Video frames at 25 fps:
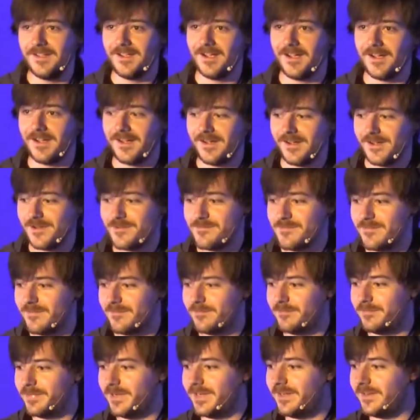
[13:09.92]
Um,
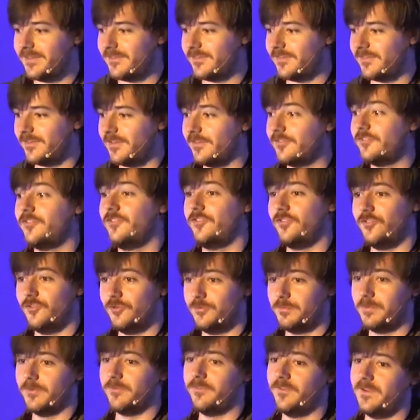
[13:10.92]
but it's it's
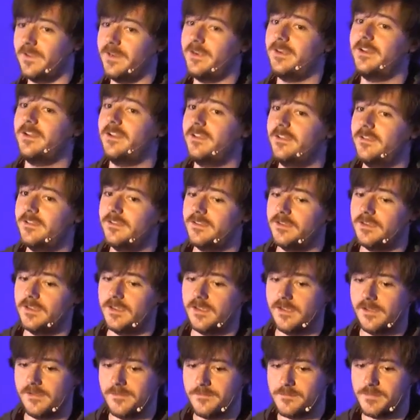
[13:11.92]
super fun,
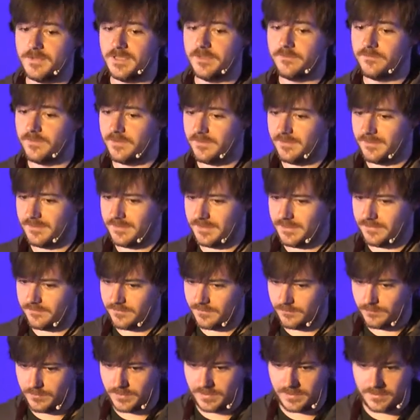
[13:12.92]
um, even
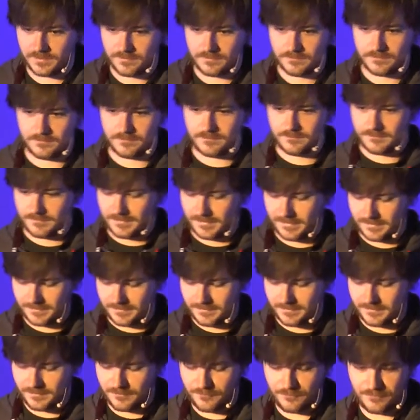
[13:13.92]
even when you
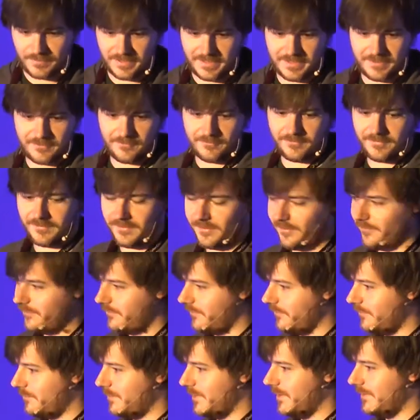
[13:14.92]
like degrade
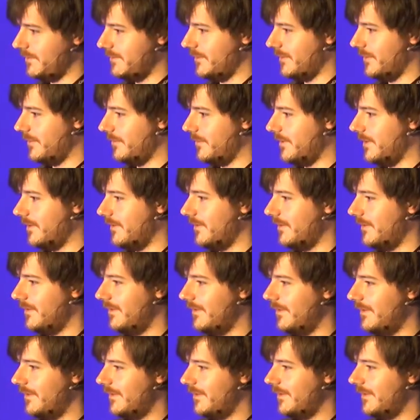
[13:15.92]
yourself. But oh well.
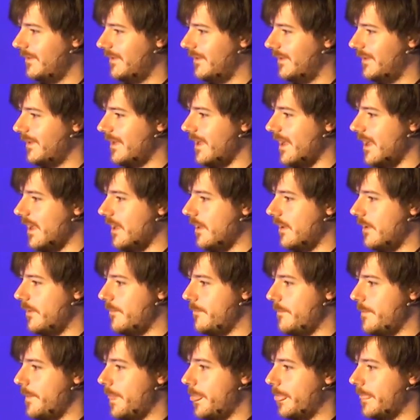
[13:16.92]

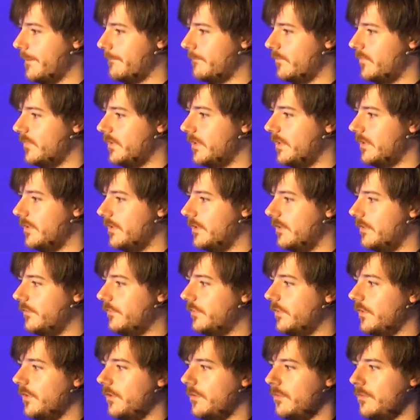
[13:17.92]
Um,
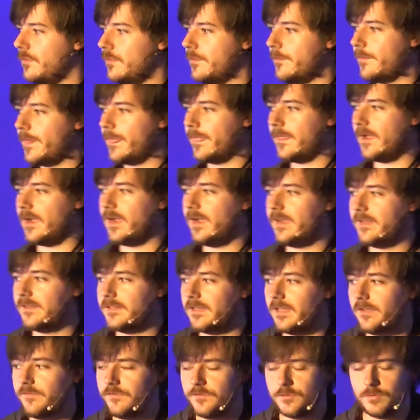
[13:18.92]
so I had
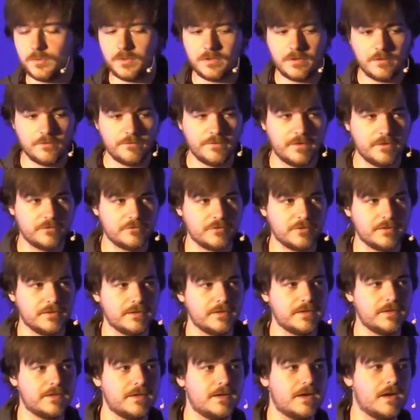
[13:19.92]
left Twitter
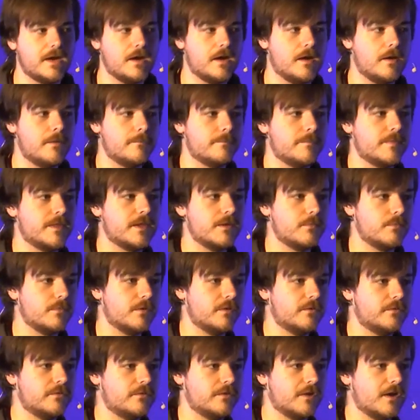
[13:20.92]
eventually. Um, it
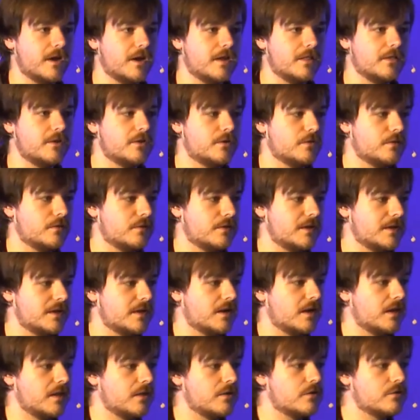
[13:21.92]
was it got a little it
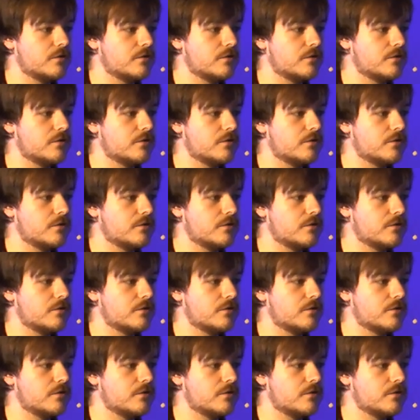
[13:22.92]
got a little